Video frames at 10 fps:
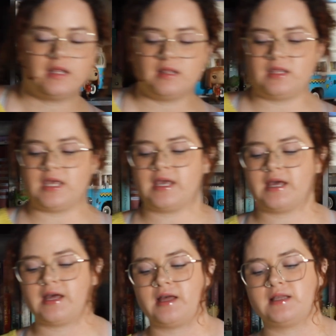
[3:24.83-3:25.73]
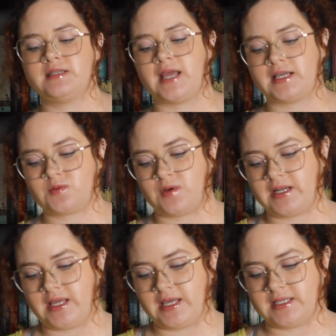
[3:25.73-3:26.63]
The next
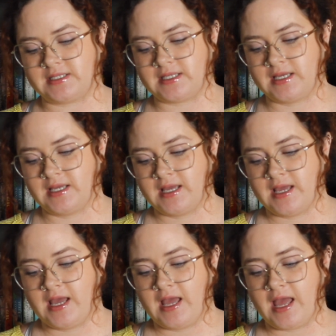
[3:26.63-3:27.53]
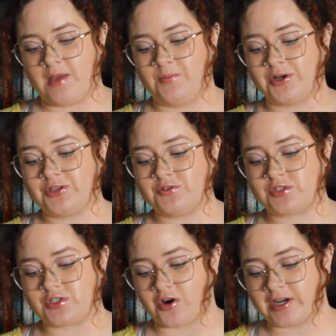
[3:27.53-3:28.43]
one is a book you
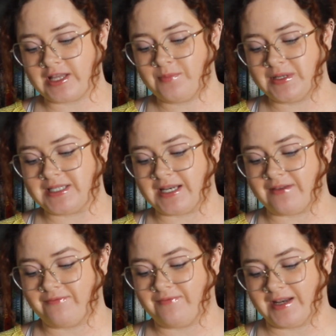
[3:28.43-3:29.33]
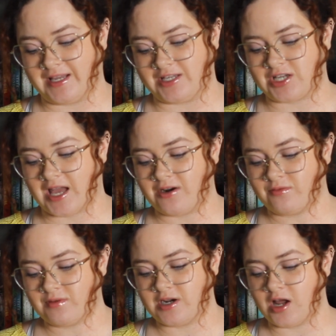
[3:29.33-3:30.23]
started but didn't finish. I
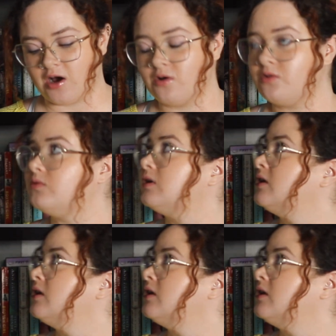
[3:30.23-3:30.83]
don't know